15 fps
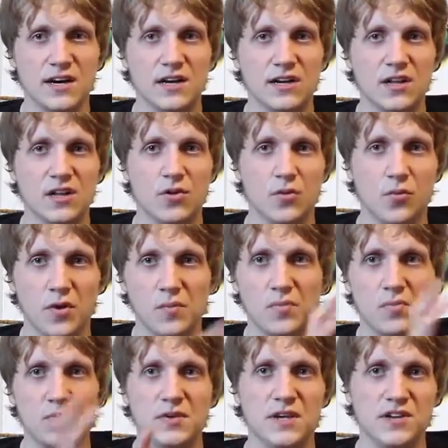the whip
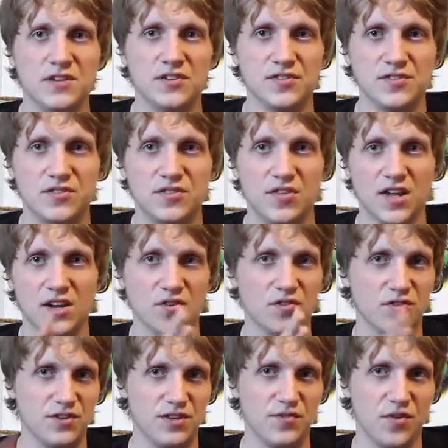be just like your
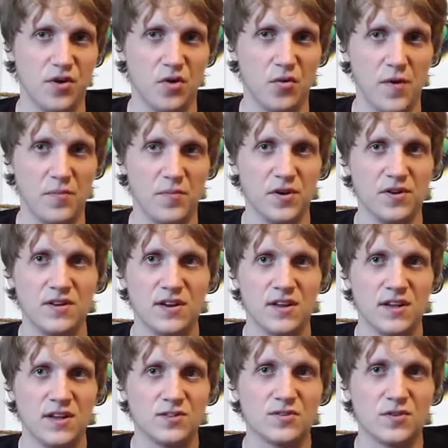default weapon,
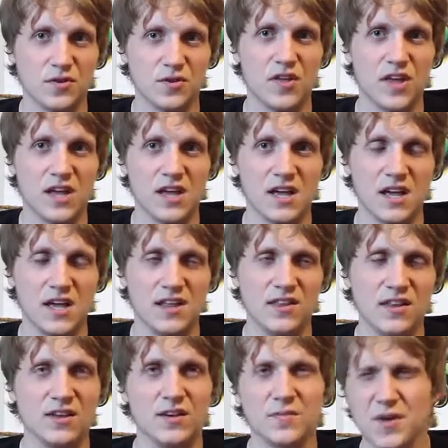sort of thing. And then you
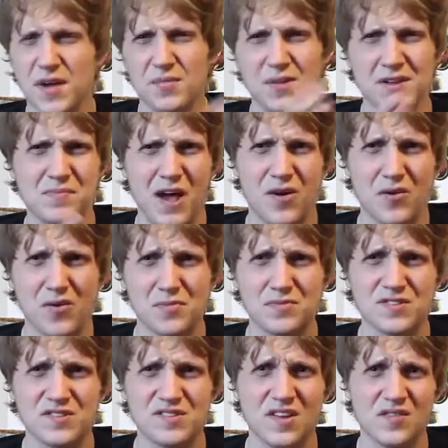could pick up like power-ups and
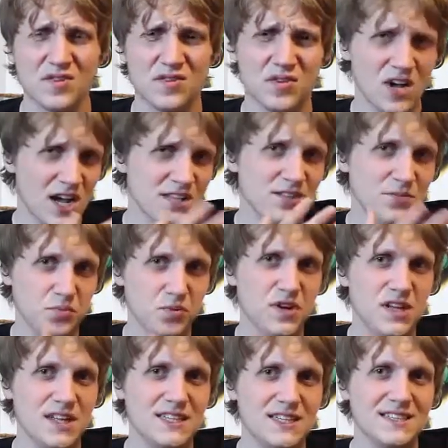stuff. So it's a pretty
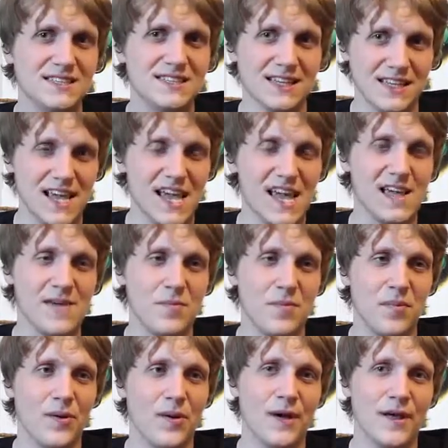decent game,
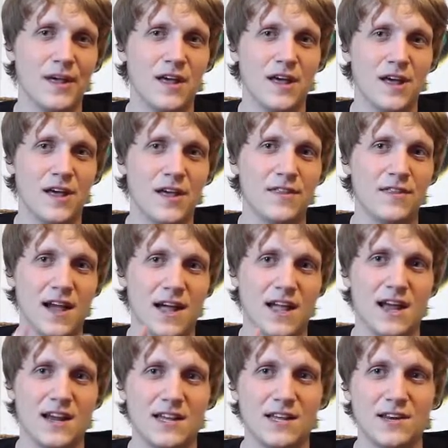but that kind of
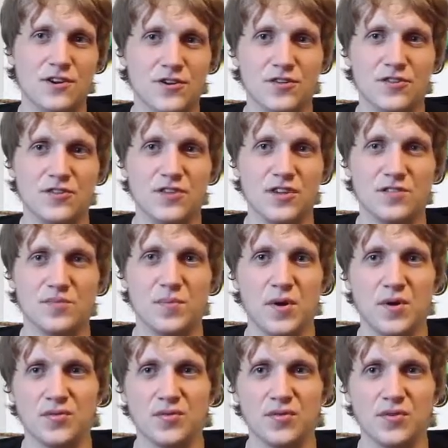hinders the experience a
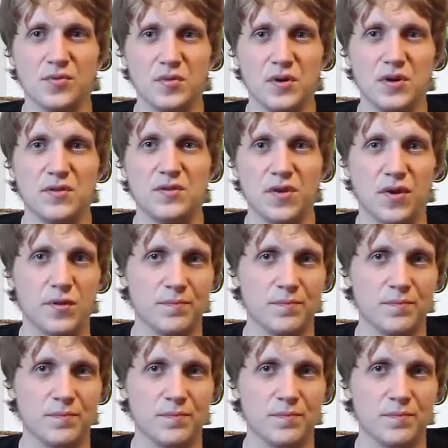little bit. So,